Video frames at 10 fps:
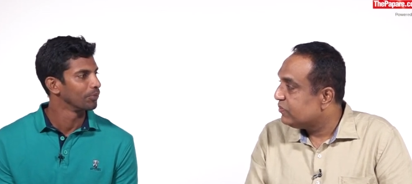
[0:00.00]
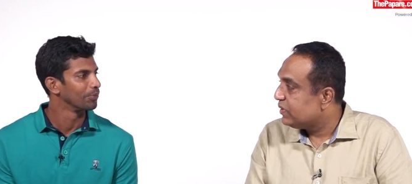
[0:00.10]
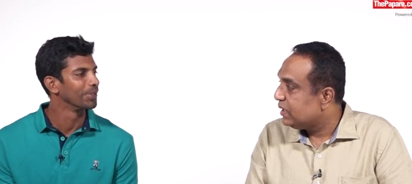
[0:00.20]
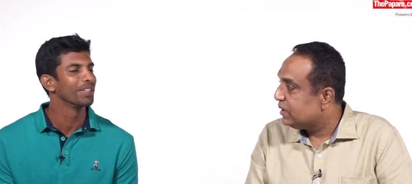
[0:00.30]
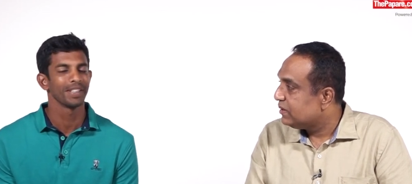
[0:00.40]

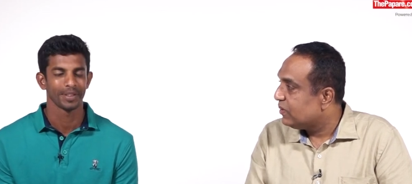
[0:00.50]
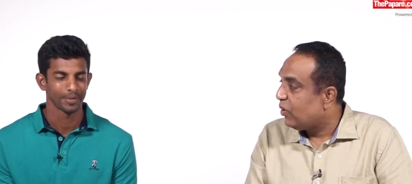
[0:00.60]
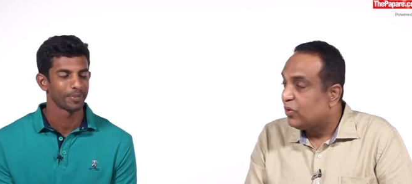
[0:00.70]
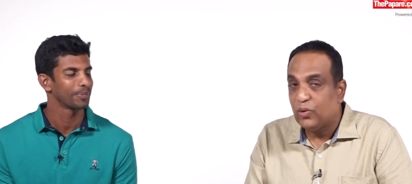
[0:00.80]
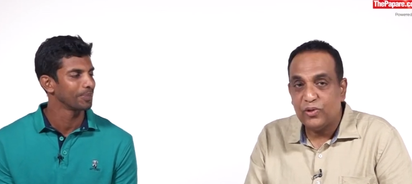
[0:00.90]
Speaker 1: of cricket yeah.
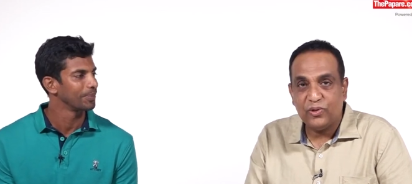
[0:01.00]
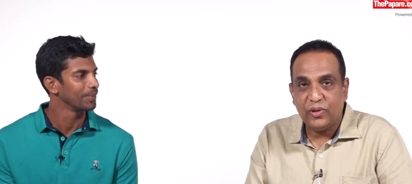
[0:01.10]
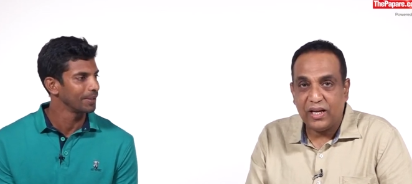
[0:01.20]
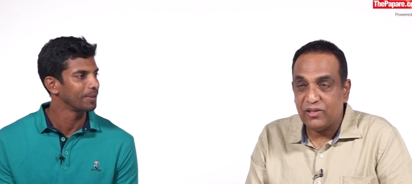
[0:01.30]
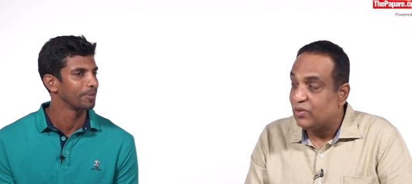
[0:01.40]
or close to
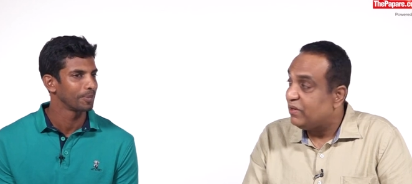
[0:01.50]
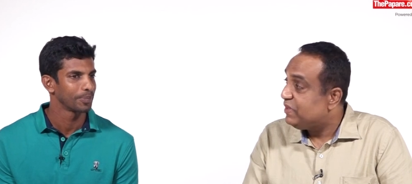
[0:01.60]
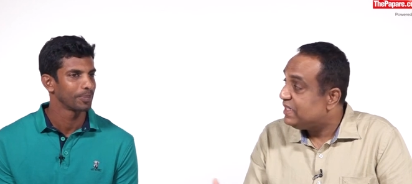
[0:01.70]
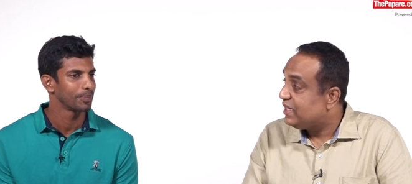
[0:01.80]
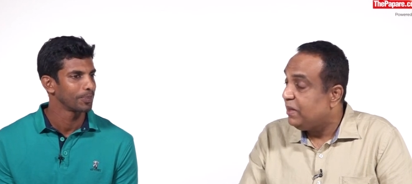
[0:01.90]
that. So
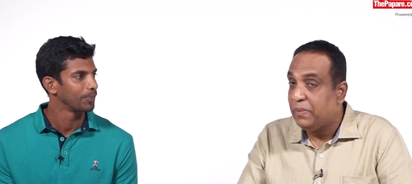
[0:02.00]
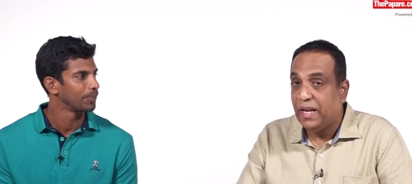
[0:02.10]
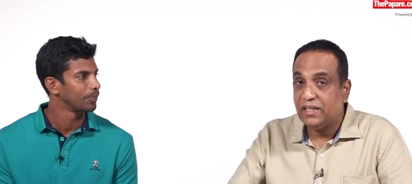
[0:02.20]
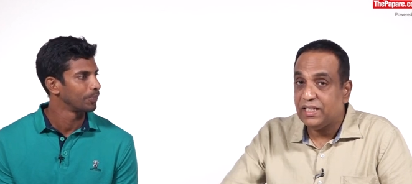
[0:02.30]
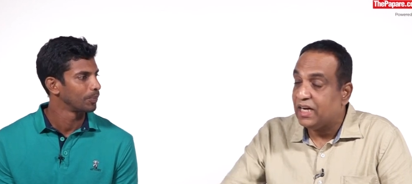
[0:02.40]
if he's still
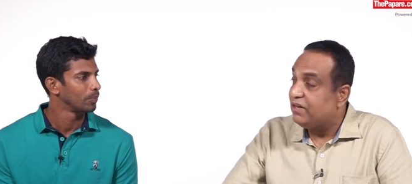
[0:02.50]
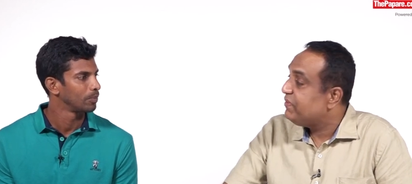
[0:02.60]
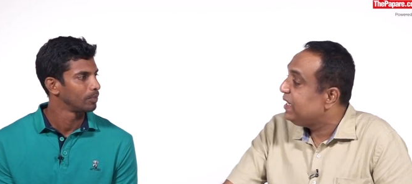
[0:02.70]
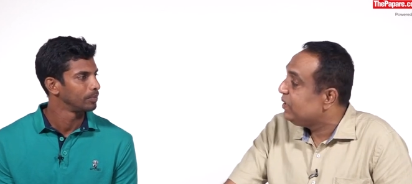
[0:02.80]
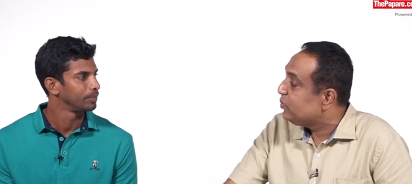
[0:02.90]
playing
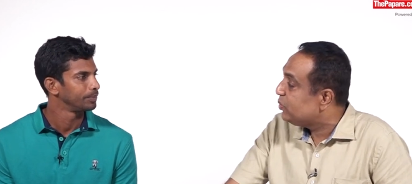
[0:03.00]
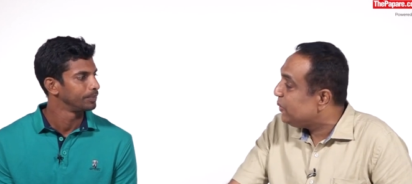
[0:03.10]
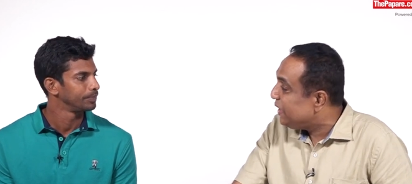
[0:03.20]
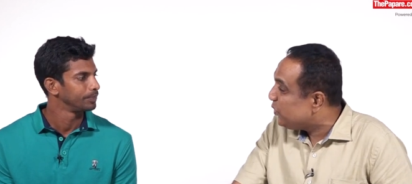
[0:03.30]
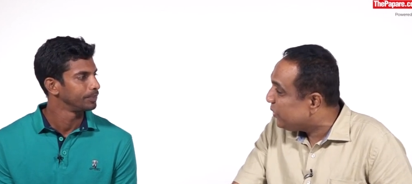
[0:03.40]
second fiddle to a
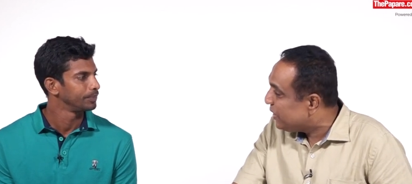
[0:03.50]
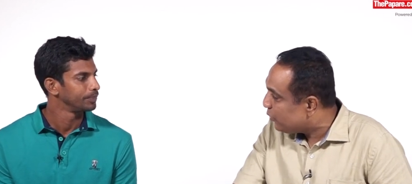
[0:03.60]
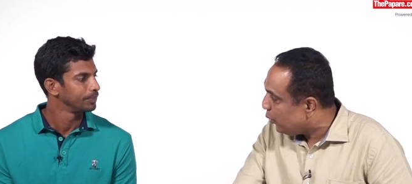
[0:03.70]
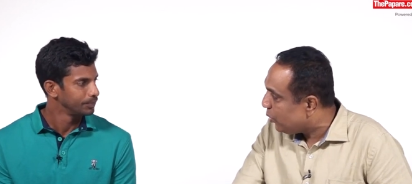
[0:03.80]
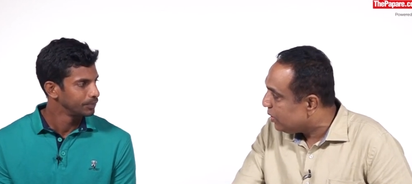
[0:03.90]
22
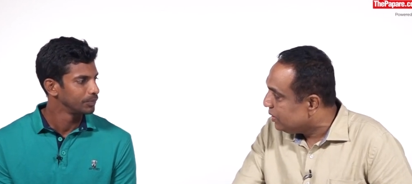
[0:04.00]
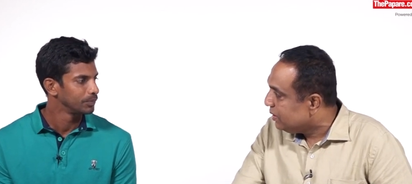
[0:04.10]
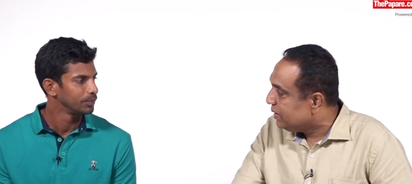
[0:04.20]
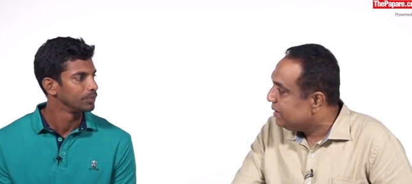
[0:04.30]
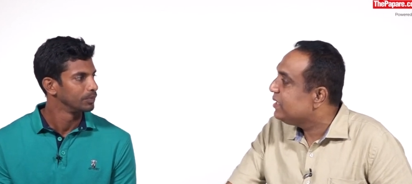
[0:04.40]
year old,
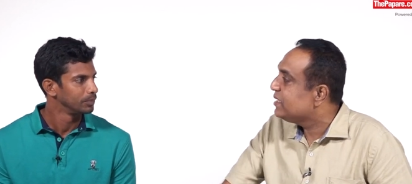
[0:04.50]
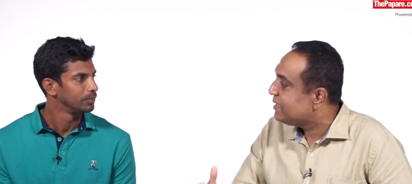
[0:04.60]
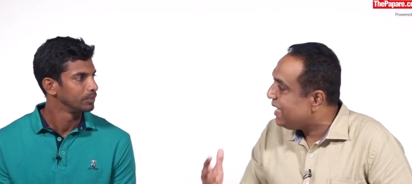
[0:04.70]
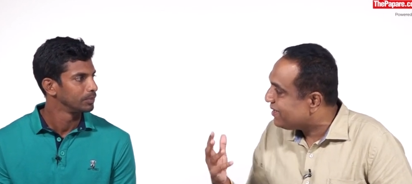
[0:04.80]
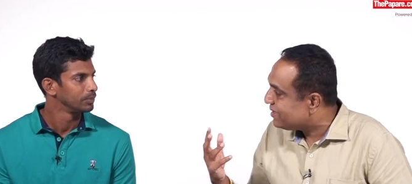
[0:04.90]

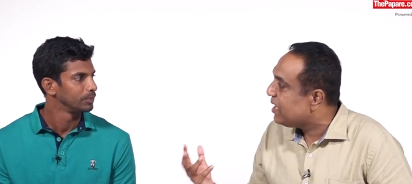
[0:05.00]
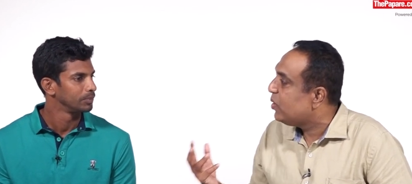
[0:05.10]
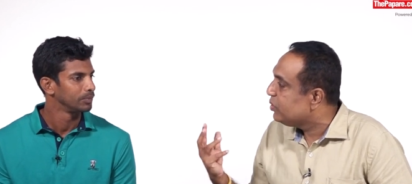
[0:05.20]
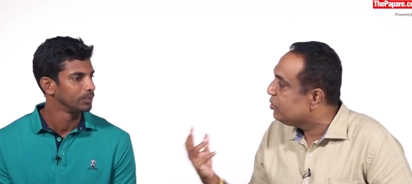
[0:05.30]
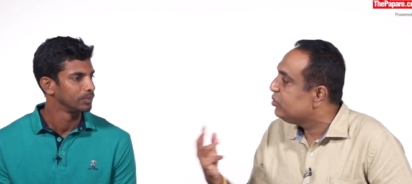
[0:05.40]
does that
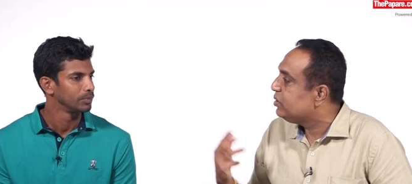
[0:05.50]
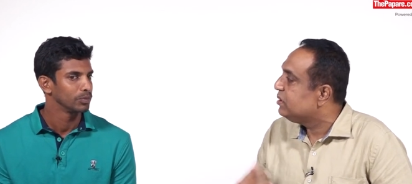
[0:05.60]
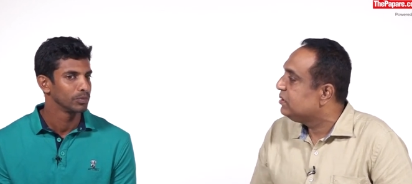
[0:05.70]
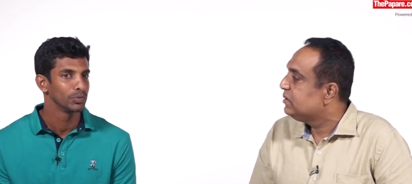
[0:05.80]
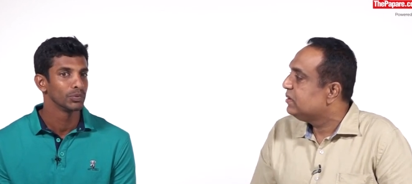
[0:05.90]
sound good?
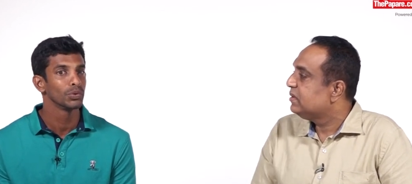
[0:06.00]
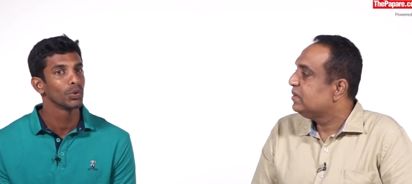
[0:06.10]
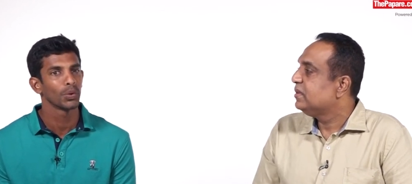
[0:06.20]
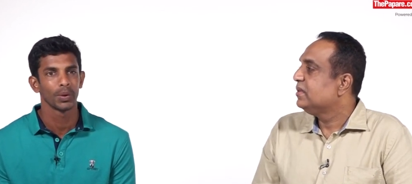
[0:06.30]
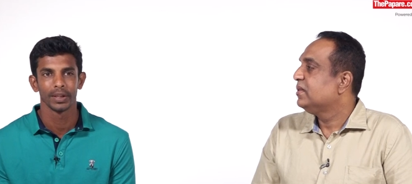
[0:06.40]

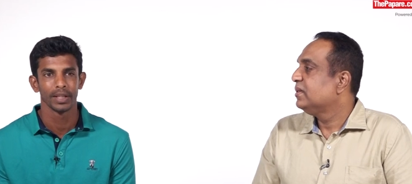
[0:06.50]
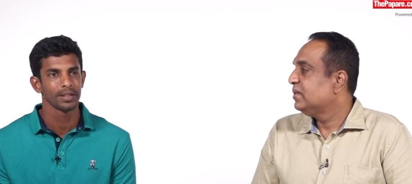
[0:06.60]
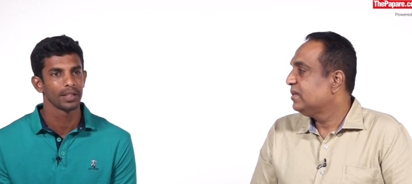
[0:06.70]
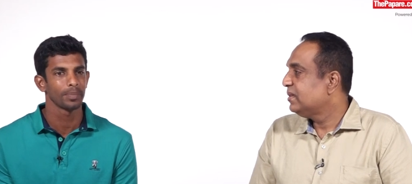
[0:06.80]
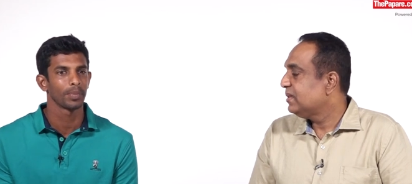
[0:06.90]
Speaker 2: No, it
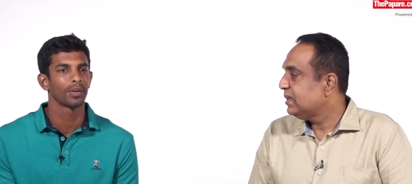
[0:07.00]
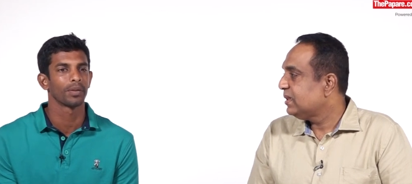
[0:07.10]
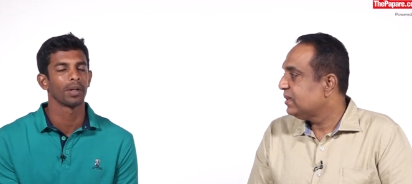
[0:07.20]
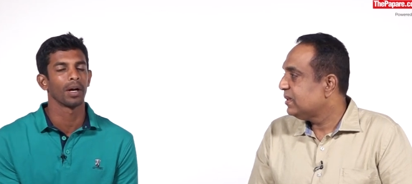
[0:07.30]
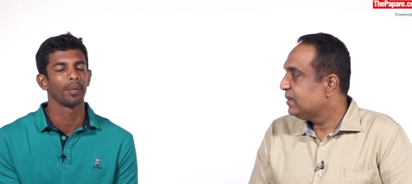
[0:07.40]
doesn't.
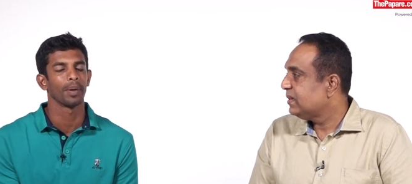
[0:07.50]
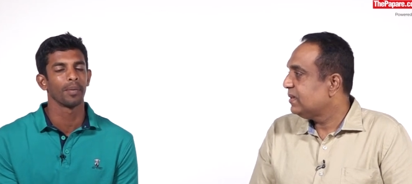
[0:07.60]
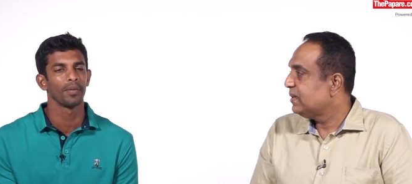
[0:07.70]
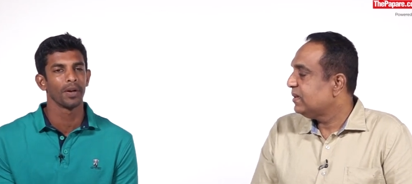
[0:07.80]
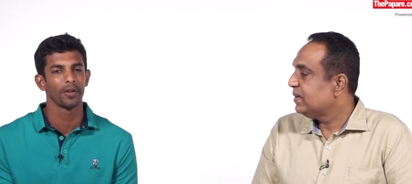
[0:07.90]
But
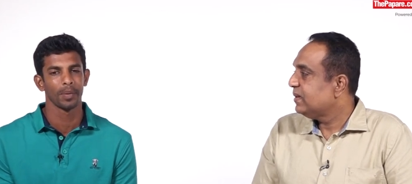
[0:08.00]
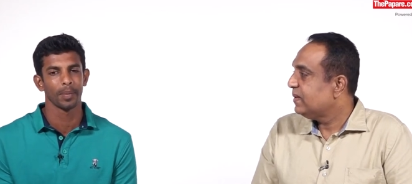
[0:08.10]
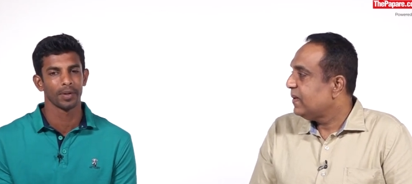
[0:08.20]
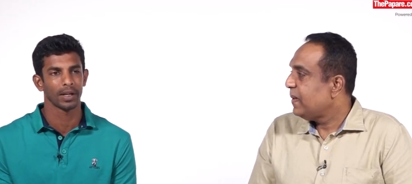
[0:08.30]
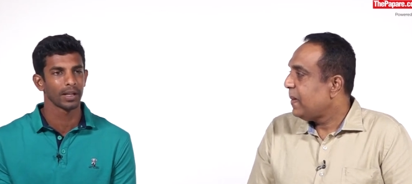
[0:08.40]
I, mean, we had to
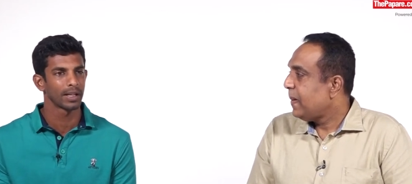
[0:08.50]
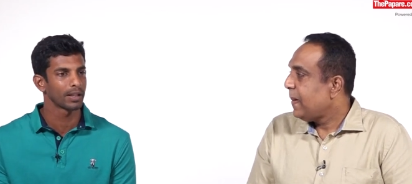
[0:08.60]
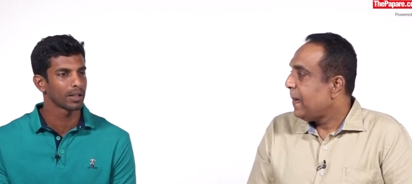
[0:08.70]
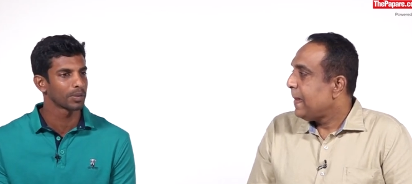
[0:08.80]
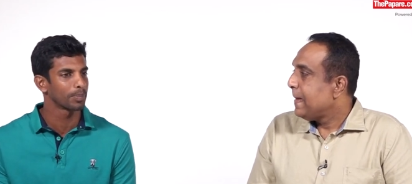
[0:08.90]
remember Rangana
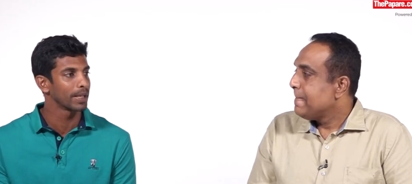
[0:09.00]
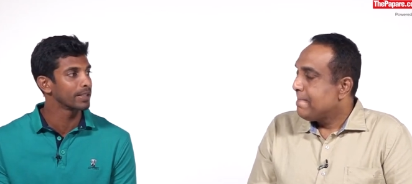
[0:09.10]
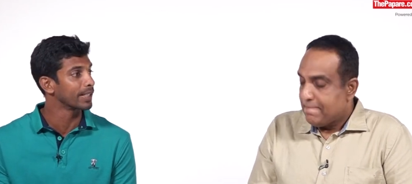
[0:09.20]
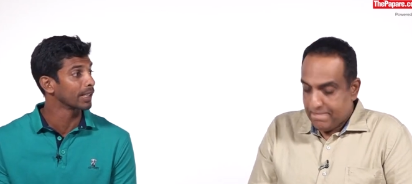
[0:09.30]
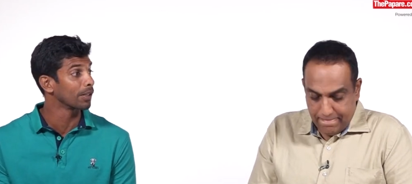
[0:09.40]
Herath
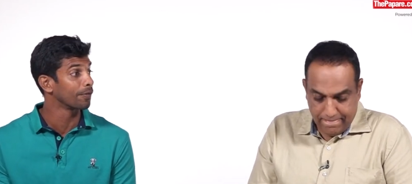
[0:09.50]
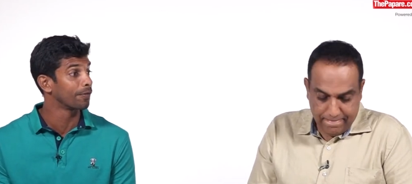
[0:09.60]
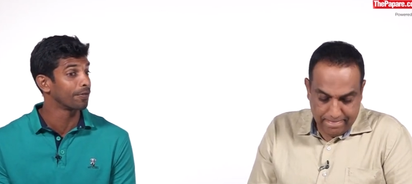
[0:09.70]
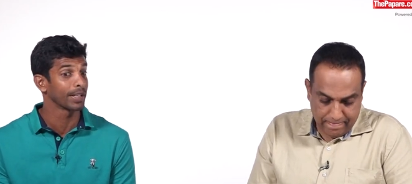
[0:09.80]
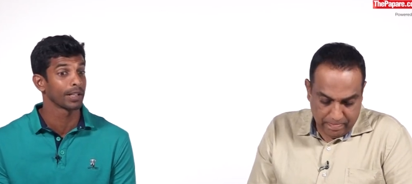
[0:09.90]
played second
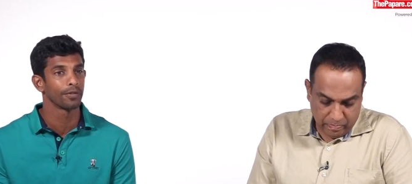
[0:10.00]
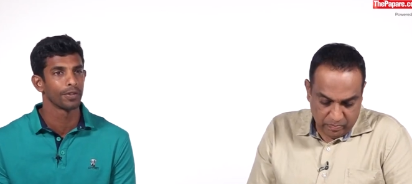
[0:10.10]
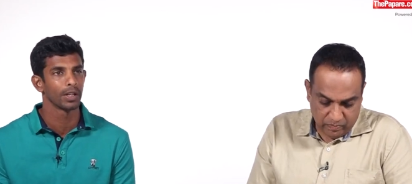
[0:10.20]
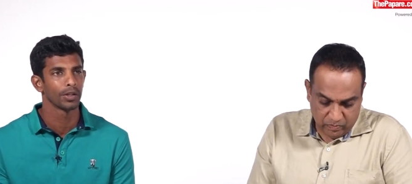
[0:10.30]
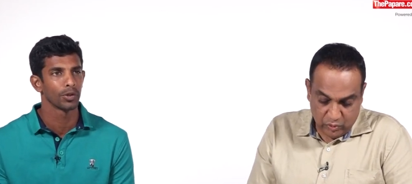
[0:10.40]

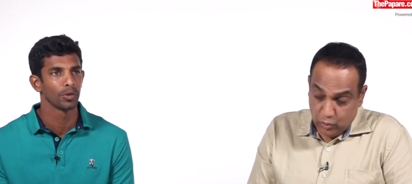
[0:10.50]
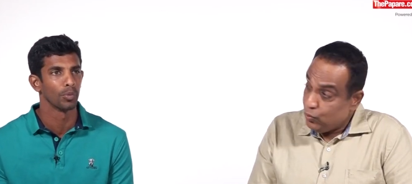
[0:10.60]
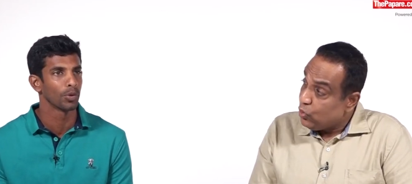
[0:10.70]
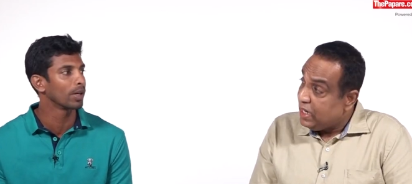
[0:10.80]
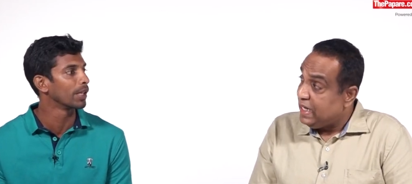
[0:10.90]
second fiddle to, to
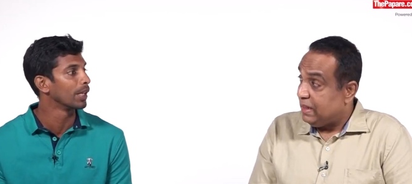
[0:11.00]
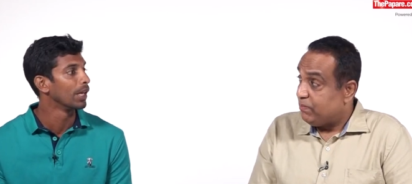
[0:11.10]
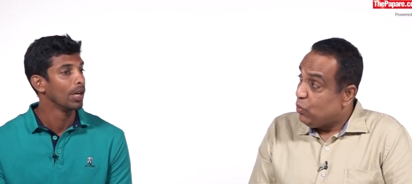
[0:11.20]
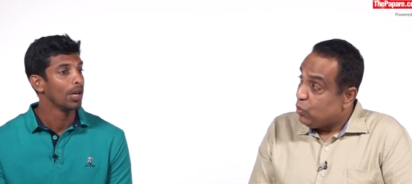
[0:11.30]
Murali,